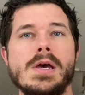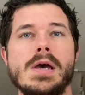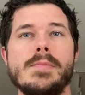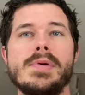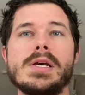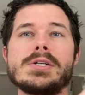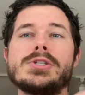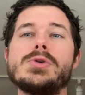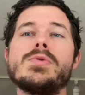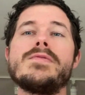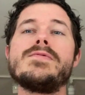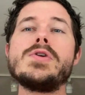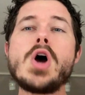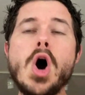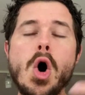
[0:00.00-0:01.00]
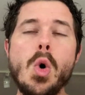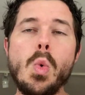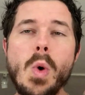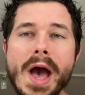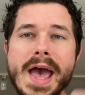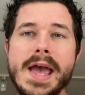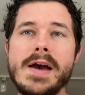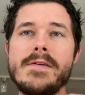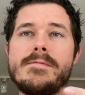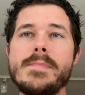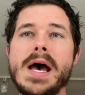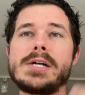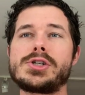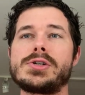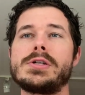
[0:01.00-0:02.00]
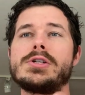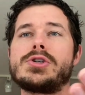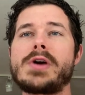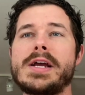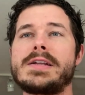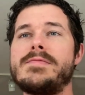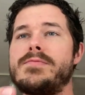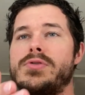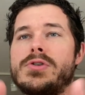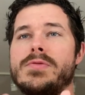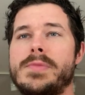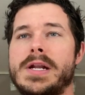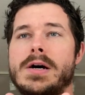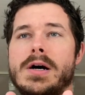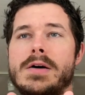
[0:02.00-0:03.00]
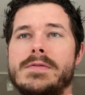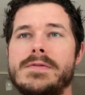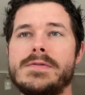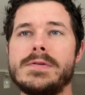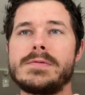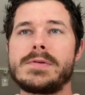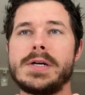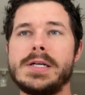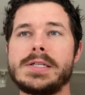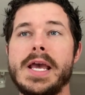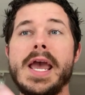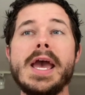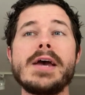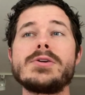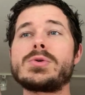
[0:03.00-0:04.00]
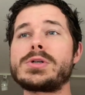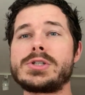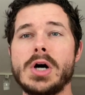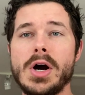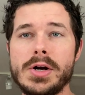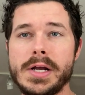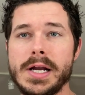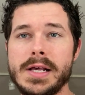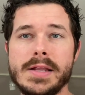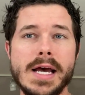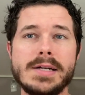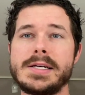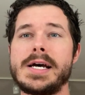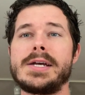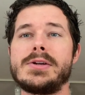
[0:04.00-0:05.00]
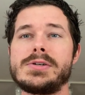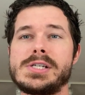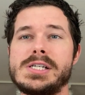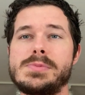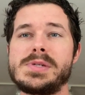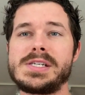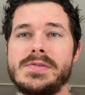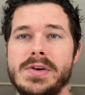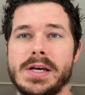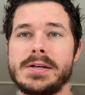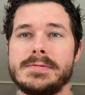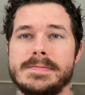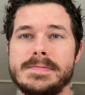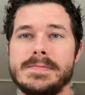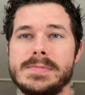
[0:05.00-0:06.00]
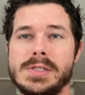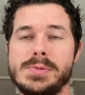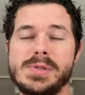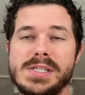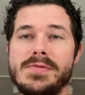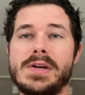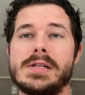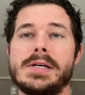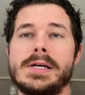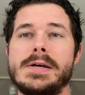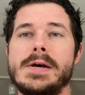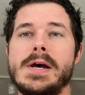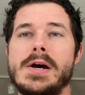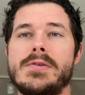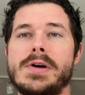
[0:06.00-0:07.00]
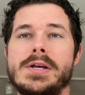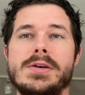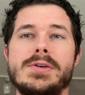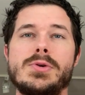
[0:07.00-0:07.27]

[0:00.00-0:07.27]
because you have no way of measuring the direct improvement of, right, and or targeting that diagnosis specific specifically, right?